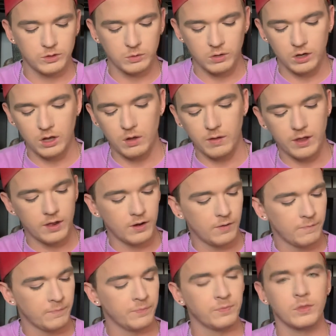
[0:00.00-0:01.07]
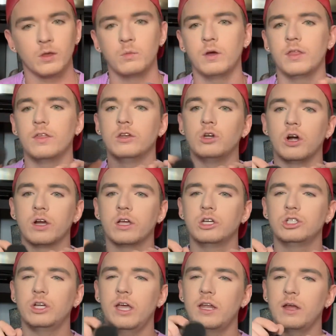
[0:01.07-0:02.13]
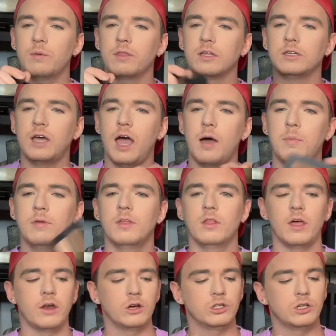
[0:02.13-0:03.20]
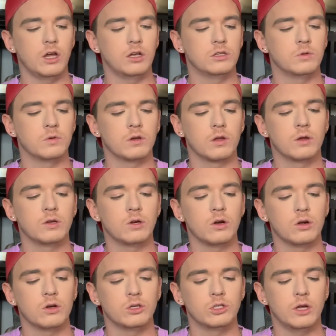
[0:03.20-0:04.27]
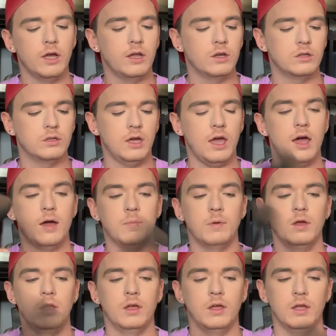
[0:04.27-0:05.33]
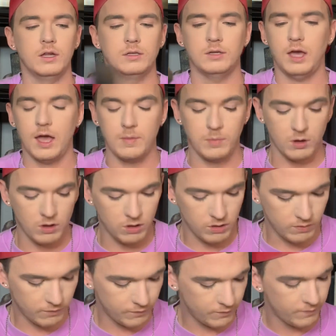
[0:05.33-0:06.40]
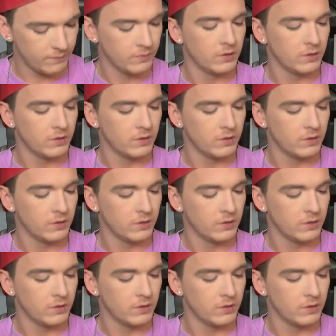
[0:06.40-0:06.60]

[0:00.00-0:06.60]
So we're gonna go in with the darkest shade and with a tap of the lighter shade. So we're gonna do a darker shade, tap, tap off.